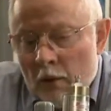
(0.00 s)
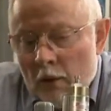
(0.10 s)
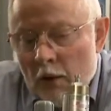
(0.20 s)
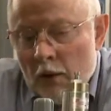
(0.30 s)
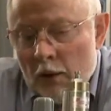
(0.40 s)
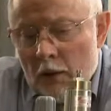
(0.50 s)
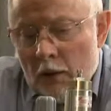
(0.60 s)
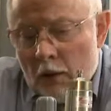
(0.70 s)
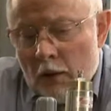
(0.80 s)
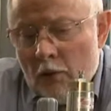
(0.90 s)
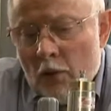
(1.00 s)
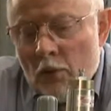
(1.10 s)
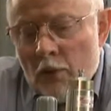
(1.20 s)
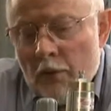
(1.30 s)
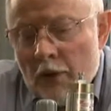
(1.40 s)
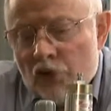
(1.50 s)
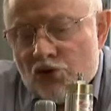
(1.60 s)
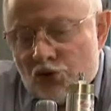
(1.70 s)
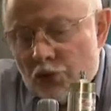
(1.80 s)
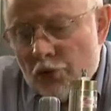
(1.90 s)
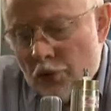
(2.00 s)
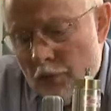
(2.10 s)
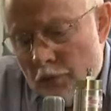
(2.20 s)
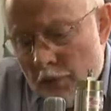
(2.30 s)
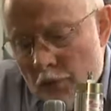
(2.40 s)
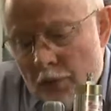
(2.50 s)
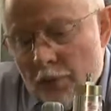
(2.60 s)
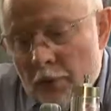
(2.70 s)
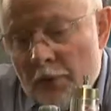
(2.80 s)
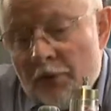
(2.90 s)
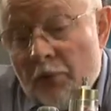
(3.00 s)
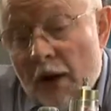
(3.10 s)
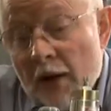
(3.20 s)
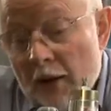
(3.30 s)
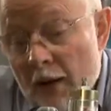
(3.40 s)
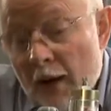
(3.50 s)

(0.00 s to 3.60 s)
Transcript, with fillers: and uh, want to make sure that we pull this bonnet